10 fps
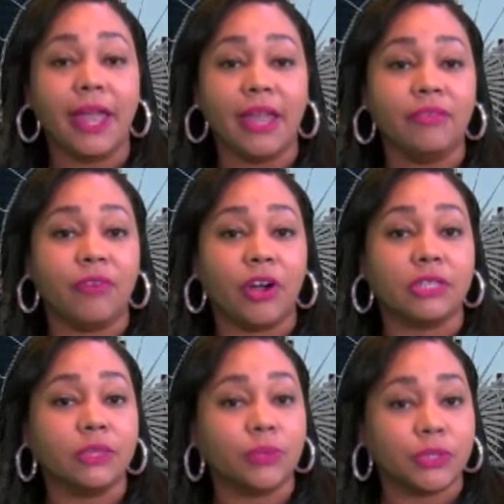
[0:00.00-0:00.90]

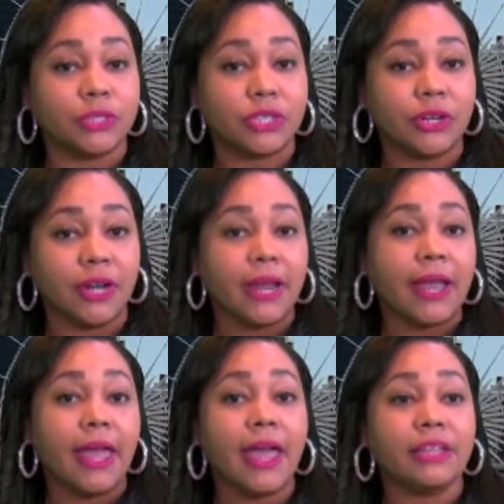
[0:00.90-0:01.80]

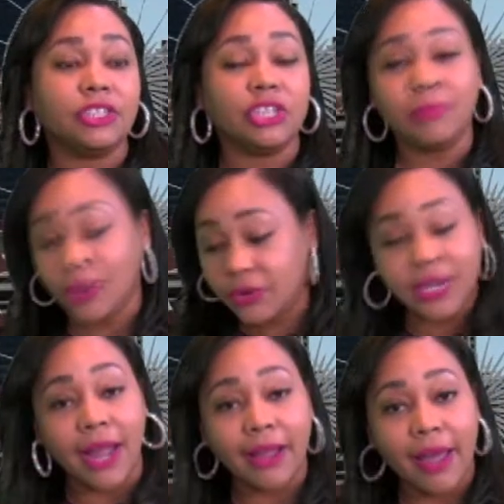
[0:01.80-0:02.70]

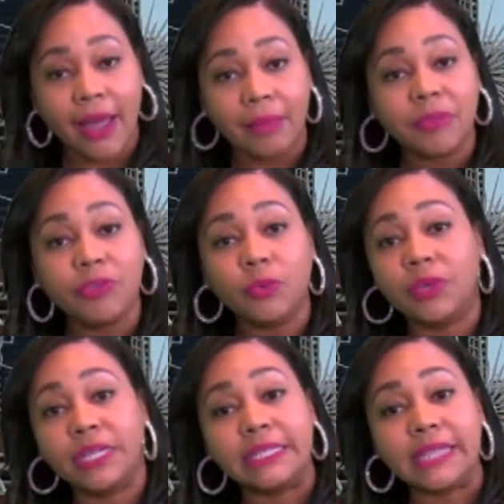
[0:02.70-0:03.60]
afarleyrealtor@gmail.com if you
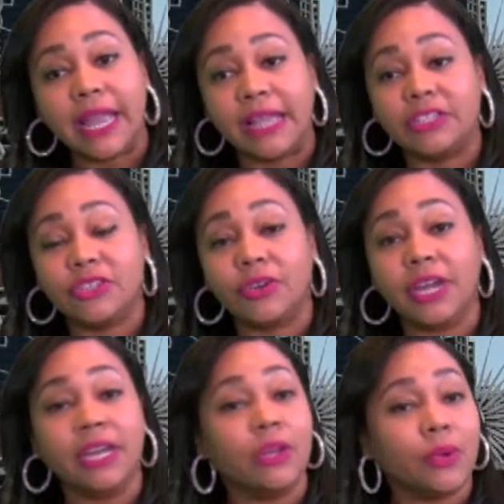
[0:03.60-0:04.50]
want us to answer
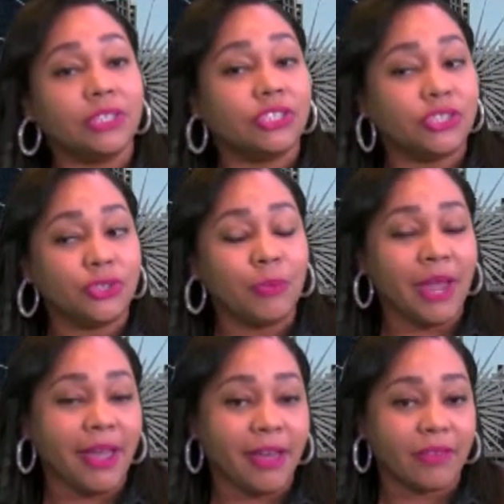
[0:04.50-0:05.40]
any questions you
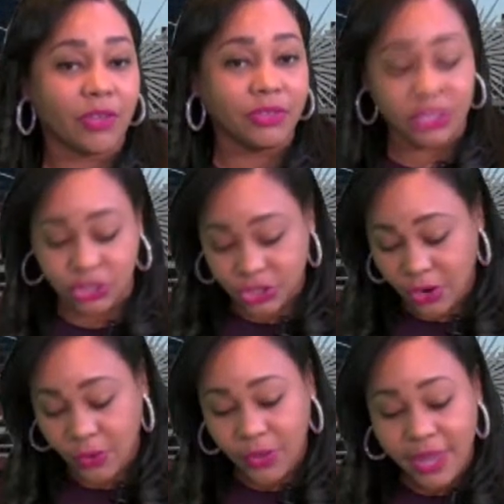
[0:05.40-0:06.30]
may have on this
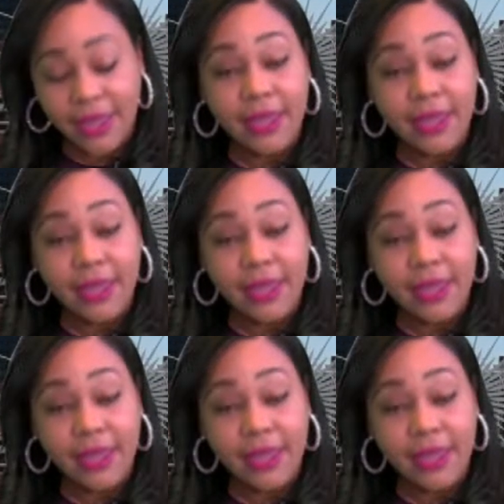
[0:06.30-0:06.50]
show.